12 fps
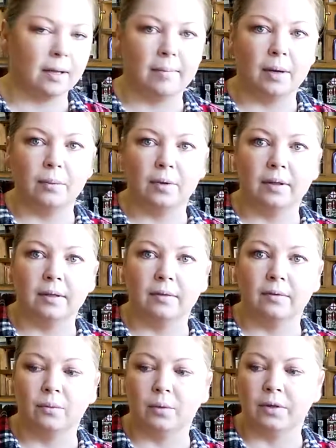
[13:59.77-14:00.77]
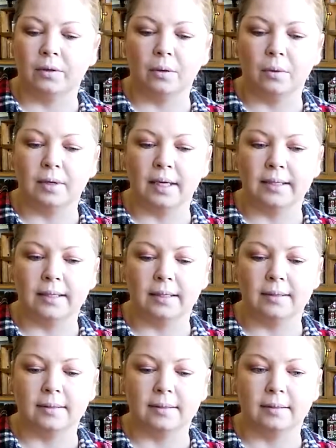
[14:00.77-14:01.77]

come up with their own ideas